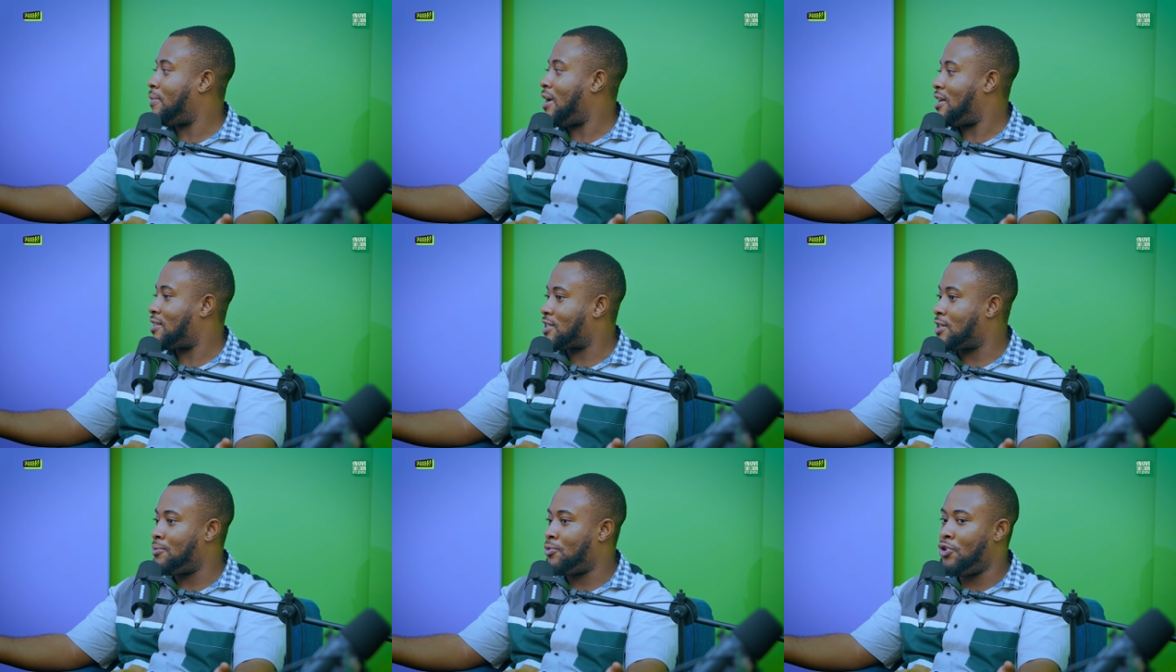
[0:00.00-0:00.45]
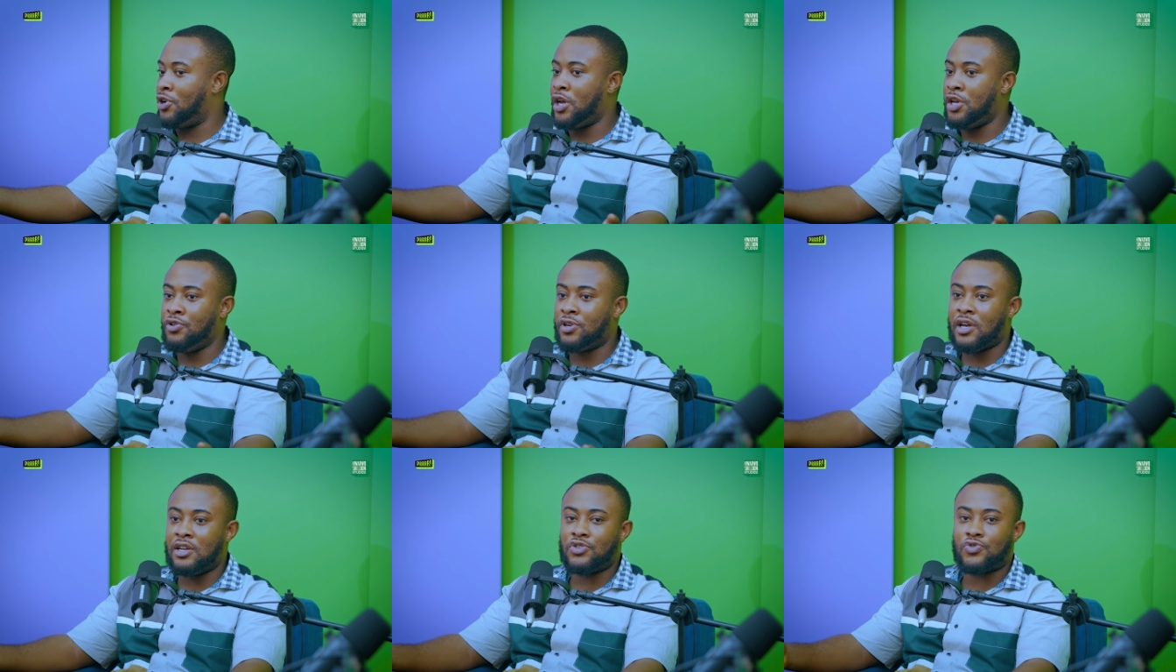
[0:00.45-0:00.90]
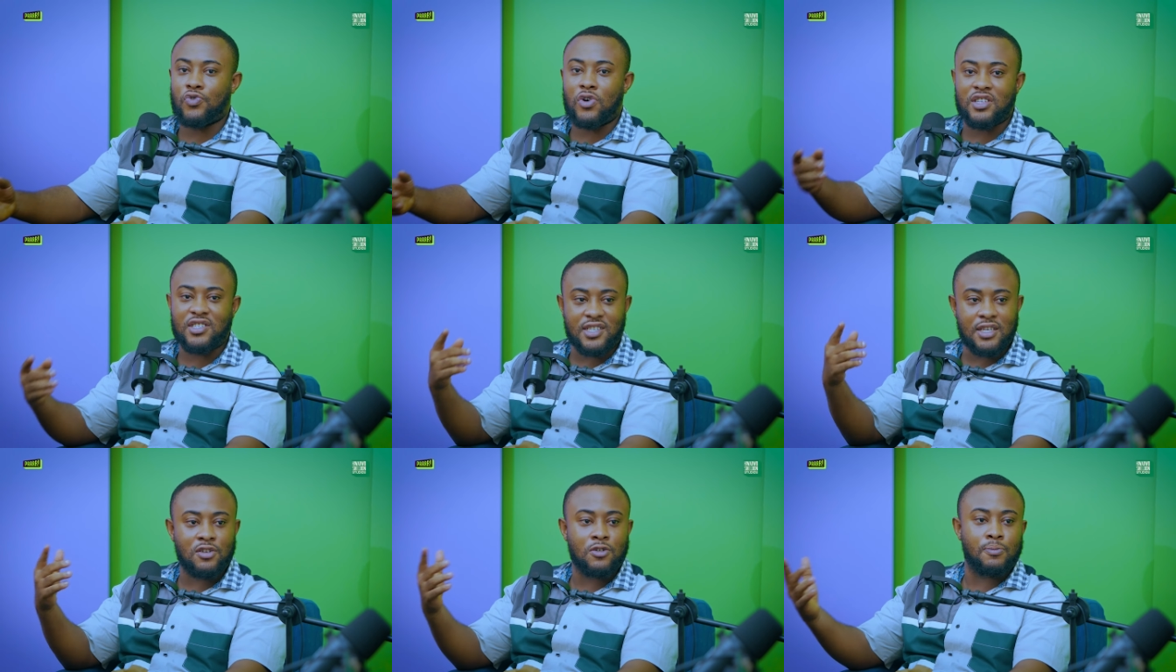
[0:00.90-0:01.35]
basketball and you can't score a
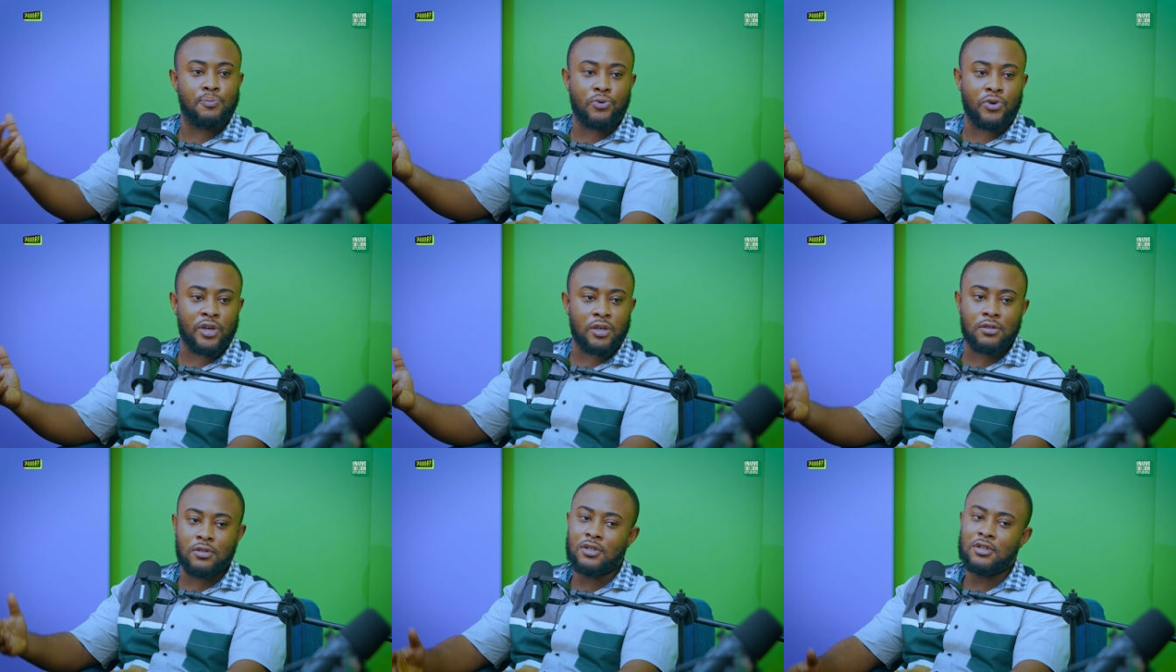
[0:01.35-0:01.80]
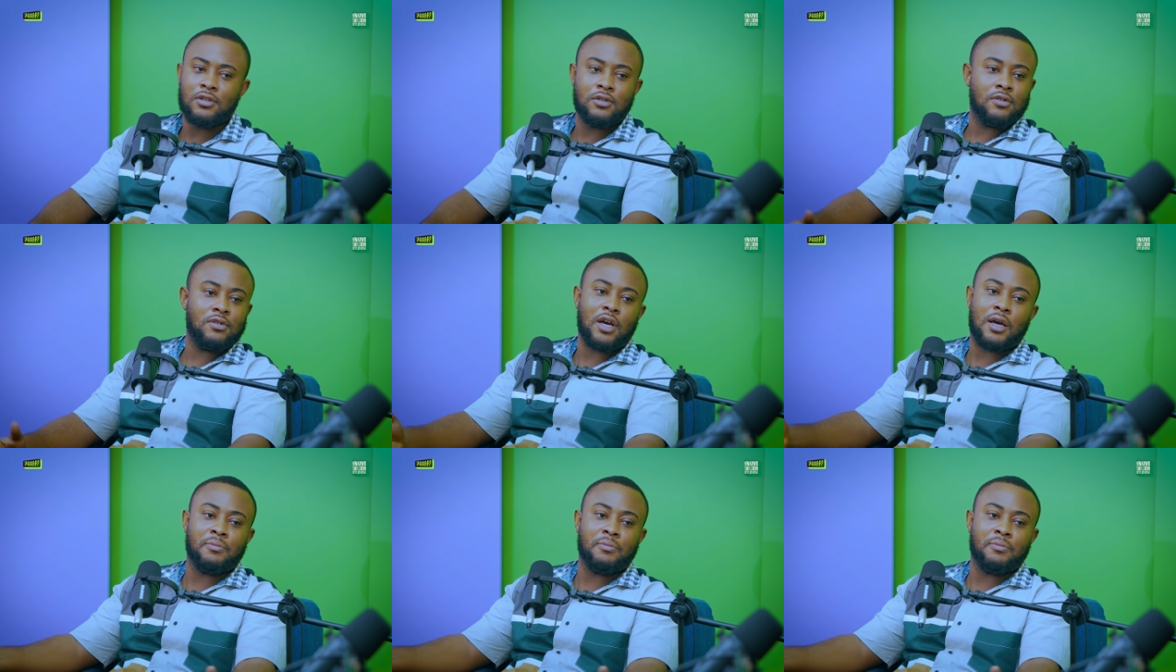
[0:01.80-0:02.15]
single Zero point? points. Mm.